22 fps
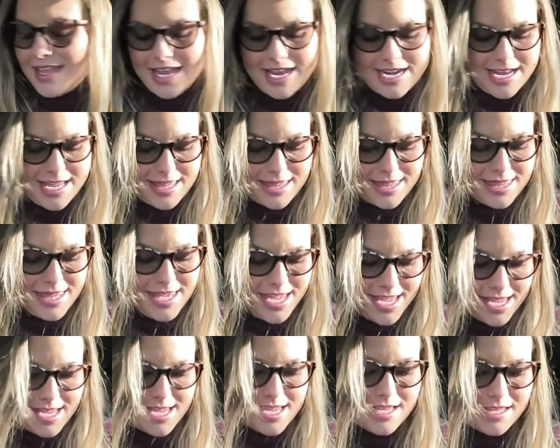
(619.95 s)
And I
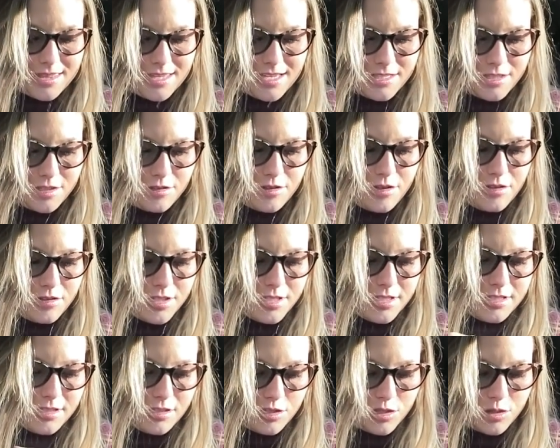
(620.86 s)
think these are those
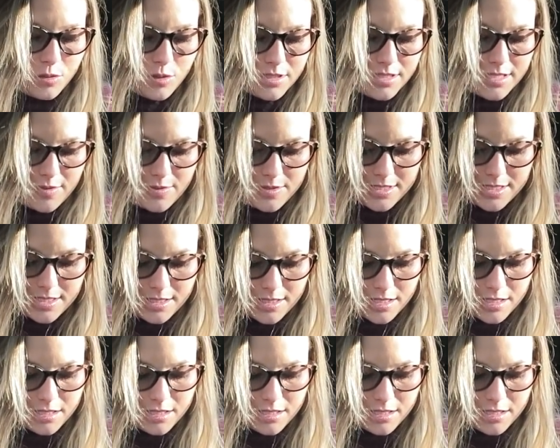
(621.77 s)
shorts I was